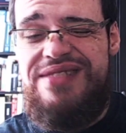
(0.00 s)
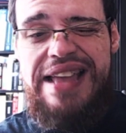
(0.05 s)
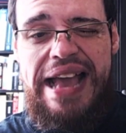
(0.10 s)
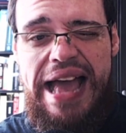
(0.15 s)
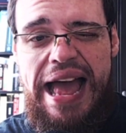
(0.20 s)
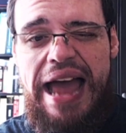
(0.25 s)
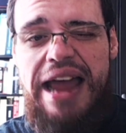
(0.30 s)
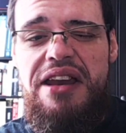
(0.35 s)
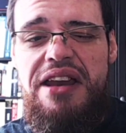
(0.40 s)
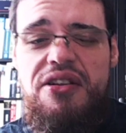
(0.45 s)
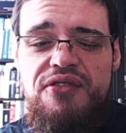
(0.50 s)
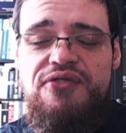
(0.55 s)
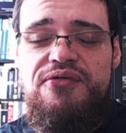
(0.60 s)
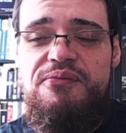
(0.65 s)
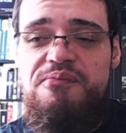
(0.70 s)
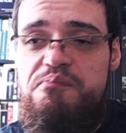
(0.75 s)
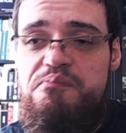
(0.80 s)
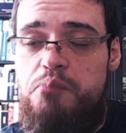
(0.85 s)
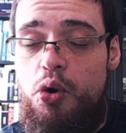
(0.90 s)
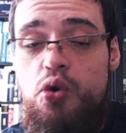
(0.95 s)
kind of
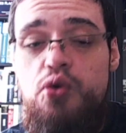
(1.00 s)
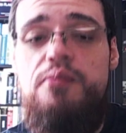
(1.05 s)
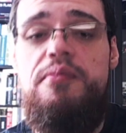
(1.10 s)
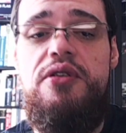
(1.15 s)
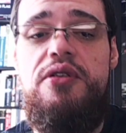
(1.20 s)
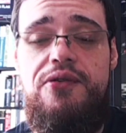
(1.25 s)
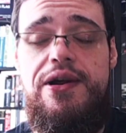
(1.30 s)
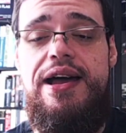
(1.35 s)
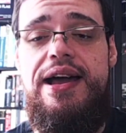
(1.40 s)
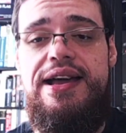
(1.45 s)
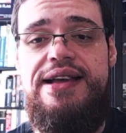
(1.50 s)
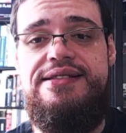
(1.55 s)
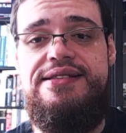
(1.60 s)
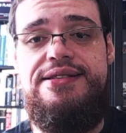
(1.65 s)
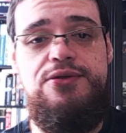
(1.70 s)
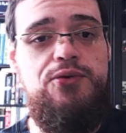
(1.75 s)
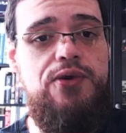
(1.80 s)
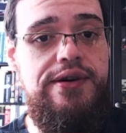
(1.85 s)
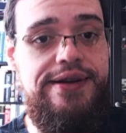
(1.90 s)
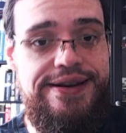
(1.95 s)

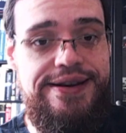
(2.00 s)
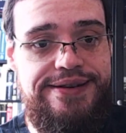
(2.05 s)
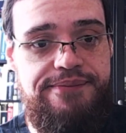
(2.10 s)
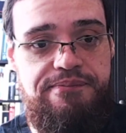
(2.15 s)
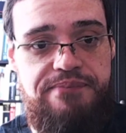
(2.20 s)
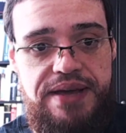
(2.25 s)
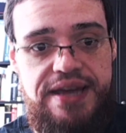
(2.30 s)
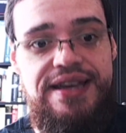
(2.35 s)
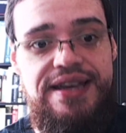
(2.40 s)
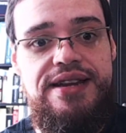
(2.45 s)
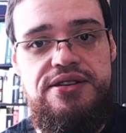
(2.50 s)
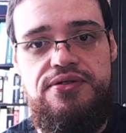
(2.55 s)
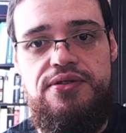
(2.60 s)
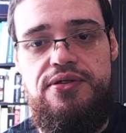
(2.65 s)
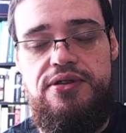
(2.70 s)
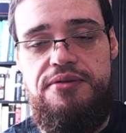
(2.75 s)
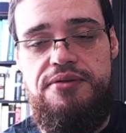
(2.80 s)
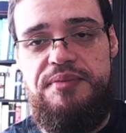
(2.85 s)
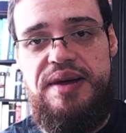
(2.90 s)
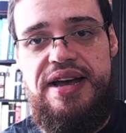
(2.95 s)
boomerized quite a bit
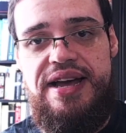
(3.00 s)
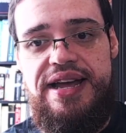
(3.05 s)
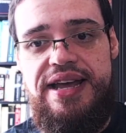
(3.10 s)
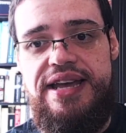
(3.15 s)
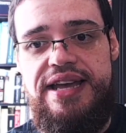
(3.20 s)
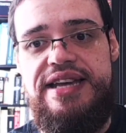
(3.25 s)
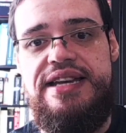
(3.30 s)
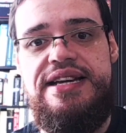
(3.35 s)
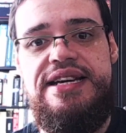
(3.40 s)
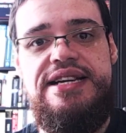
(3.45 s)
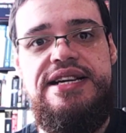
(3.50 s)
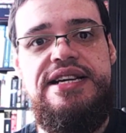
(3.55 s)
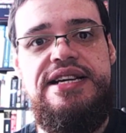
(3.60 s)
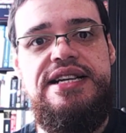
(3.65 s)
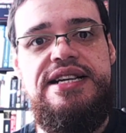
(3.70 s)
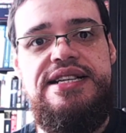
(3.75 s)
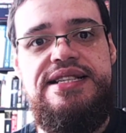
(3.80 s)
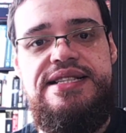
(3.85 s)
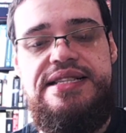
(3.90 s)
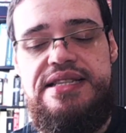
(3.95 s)
on my
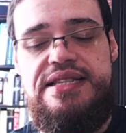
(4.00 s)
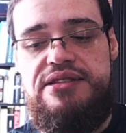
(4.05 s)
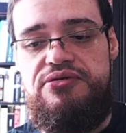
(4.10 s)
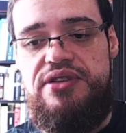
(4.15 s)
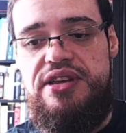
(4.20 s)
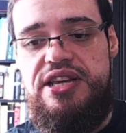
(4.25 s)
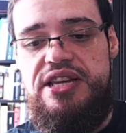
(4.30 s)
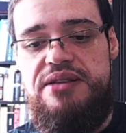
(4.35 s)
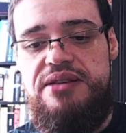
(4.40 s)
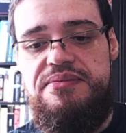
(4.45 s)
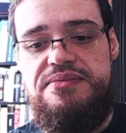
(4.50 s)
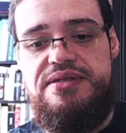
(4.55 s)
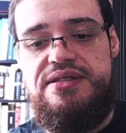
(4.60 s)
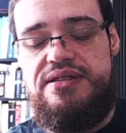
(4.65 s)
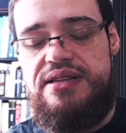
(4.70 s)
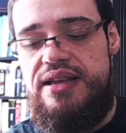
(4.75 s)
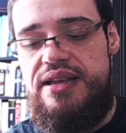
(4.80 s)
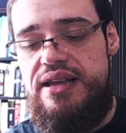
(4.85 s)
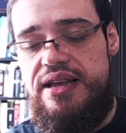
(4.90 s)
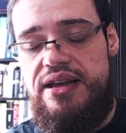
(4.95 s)

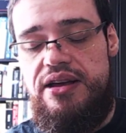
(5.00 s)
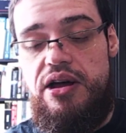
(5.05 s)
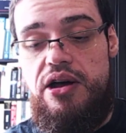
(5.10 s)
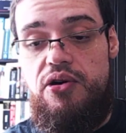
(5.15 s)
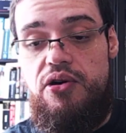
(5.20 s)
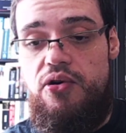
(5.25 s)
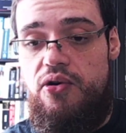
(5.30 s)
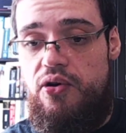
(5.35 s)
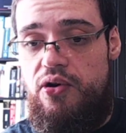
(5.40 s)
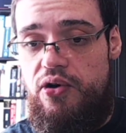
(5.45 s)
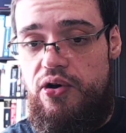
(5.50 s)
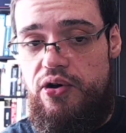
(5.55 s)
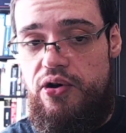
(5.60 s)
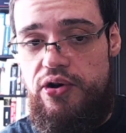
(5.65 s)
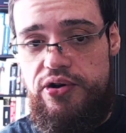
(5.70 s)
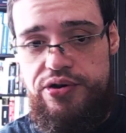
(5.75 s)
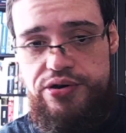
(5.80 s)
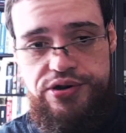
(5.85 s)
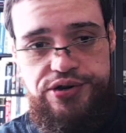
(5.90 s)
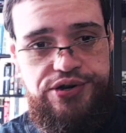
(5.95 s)
streams uh,
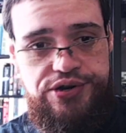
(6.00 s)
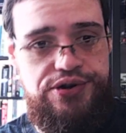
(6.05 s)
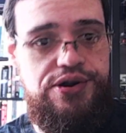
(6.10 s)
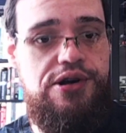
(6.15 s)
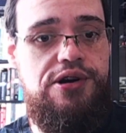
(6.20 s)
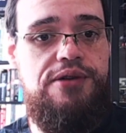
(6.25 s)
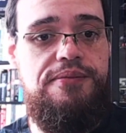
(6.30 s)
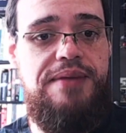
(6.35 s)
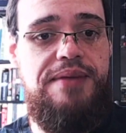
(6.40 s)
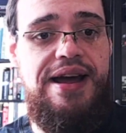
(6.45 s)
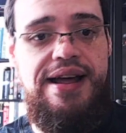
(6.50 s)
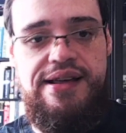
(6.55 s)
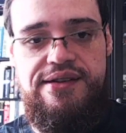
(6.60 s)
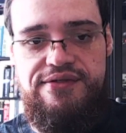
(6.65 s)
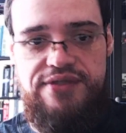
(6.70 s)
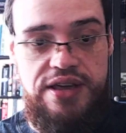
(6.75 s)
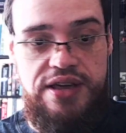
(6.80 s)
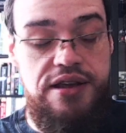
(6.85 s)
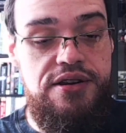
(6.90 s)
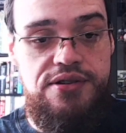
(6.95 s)
or or my
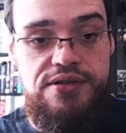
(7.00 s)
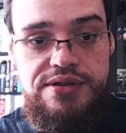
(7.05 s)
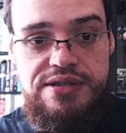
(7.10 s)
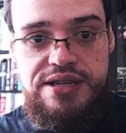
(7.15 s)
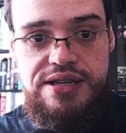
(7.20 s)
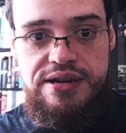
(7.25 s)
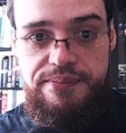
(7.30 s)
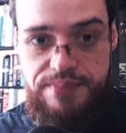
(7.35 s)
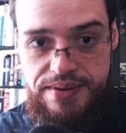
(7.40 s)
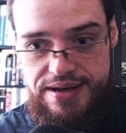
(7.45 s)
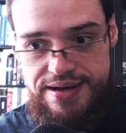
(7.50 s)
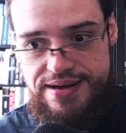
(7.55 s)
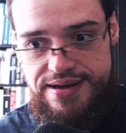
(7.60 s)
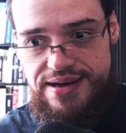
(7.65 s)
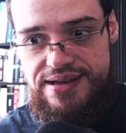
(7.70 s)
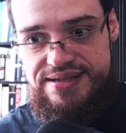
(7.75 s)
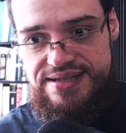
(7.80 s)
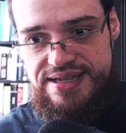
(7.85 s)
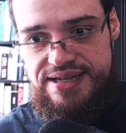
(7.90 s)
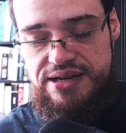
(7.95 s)
videos in the
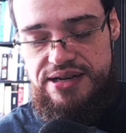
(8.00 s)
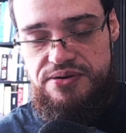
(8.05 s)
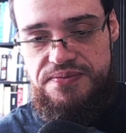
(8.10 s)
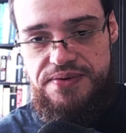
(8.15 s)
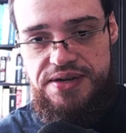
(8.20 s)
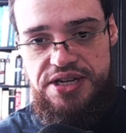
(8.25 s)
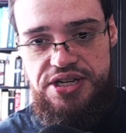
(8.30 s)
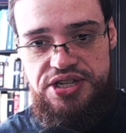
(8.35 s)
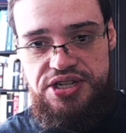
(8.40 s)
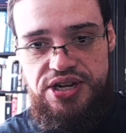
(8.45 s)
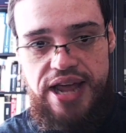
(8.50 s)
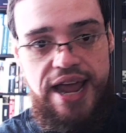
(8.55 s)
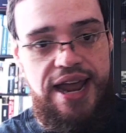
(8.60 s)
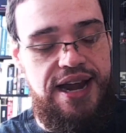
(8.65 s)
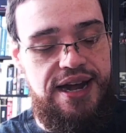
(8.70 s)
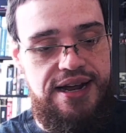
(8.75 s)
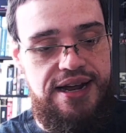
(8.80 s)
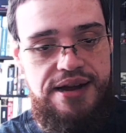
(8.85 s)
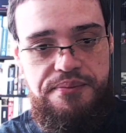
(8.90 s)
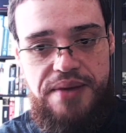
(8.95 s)
past in which
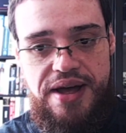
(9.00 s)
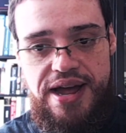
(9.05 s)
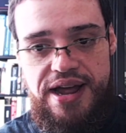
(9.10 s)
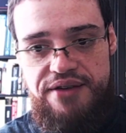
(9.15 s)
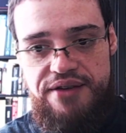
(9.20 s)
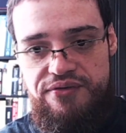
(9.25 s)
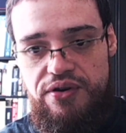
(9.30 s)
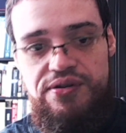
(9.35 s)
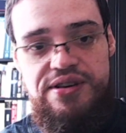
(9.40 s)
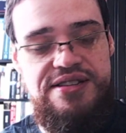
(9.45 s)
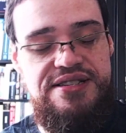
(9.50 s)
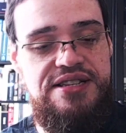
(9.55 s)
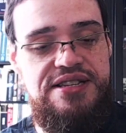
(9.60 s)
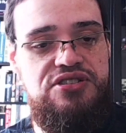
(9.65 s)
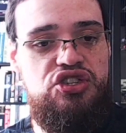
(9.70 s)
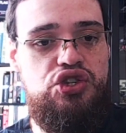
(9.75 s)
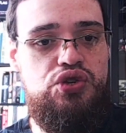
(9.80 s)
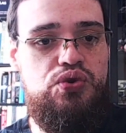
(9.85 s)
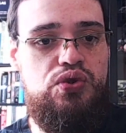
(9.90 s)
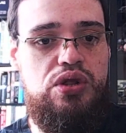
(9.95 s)
either my volume
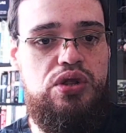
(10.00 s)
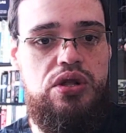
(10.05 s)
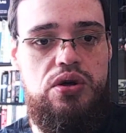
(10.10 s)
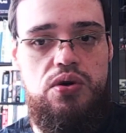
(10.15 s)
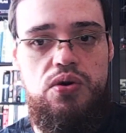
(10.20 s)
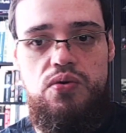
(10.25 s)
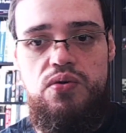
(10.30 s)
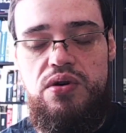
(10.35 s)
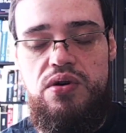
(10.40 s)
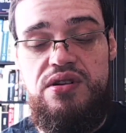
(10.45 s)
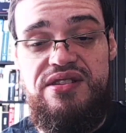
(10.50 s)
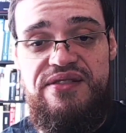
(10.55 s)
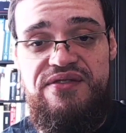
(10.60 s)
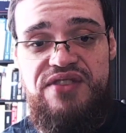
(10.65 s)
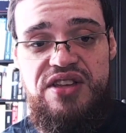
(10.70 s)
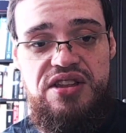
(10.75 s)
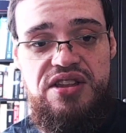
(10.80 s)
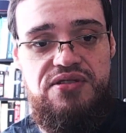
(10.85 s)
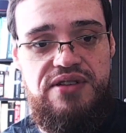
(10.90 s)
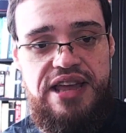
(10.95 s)
is too low or the
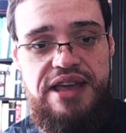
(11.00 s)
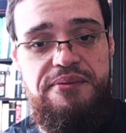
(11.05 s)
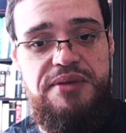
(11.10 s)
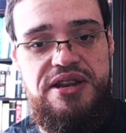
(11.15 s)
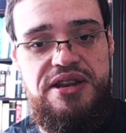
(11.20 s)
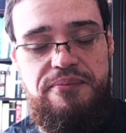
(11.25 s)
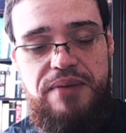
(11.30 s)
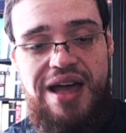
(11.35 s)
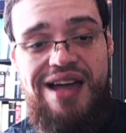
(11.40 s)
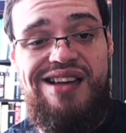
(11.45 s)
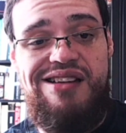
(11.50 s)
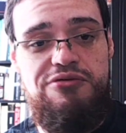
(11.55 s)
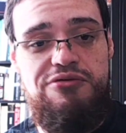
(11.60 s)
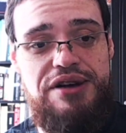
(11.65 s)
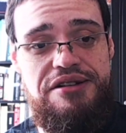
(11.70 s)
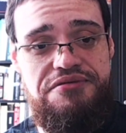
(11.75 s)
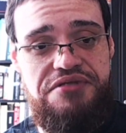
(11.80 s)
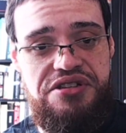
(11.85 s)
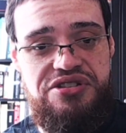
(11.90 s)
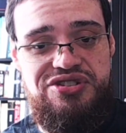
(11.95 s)
video game in the
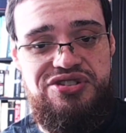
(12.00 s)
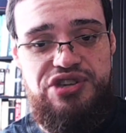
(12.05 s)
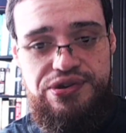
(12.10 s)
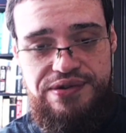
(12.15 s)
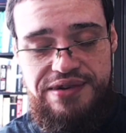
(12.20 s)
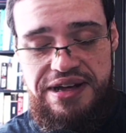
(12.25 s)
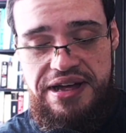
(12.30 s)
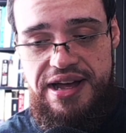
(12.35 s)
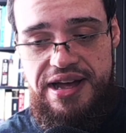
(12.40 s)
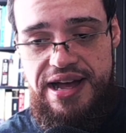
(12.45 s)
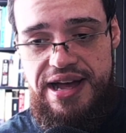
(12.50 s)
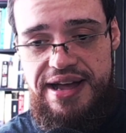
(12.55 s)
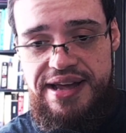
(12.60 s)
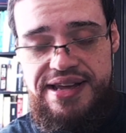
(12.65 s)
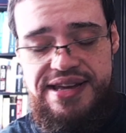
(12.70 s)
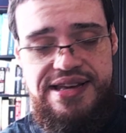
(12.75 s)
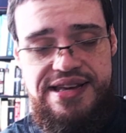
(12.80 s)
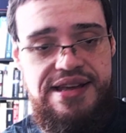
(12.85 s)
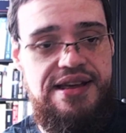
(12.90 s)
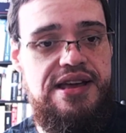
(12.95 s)
background is too
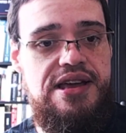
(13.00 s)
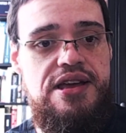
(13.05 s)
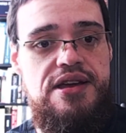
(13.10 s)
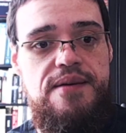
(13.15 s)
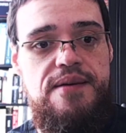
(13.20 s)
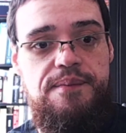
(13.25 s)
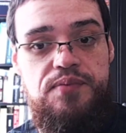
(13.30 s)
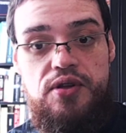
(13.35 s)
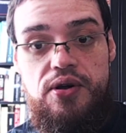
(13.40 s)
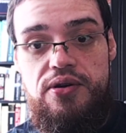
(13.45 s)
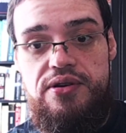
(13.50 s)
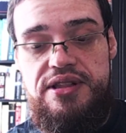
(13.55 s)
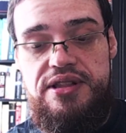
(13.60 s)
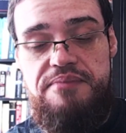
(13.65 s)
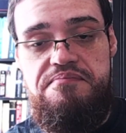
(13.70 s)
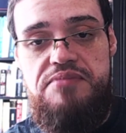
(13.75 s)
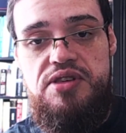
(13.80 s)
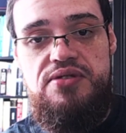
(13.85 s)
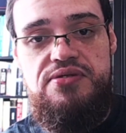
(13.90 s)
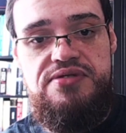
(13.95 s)
high or the
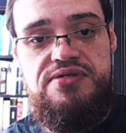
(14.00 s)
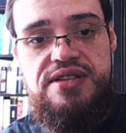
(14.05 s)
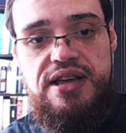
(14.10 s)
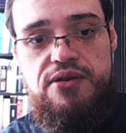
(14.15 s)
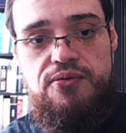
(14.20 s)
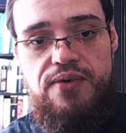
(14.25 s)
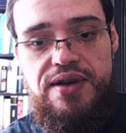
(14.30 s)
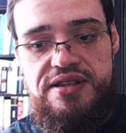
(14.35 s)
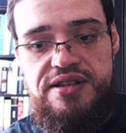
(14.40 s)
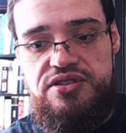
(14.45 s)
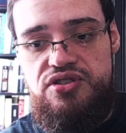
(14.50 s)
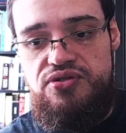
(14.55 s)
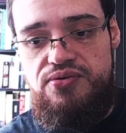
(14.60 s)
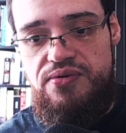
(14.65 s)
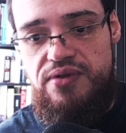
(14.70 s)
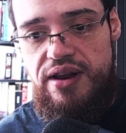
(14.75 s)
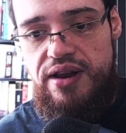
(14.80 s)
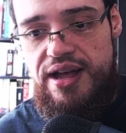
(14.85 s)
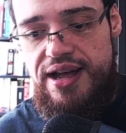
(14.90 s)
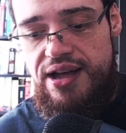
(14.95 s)
music was too
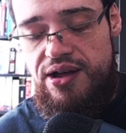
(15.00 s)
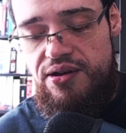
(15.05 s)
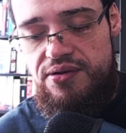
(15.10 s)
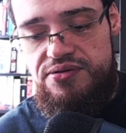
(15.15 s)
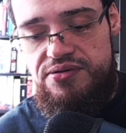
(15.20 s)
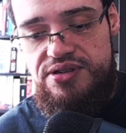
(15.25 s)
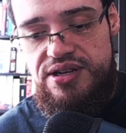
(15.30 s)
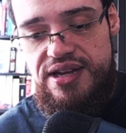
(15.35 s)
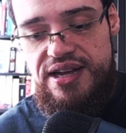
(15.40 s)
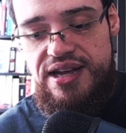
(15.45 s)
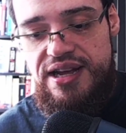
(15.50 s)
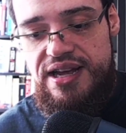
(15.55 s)
loud,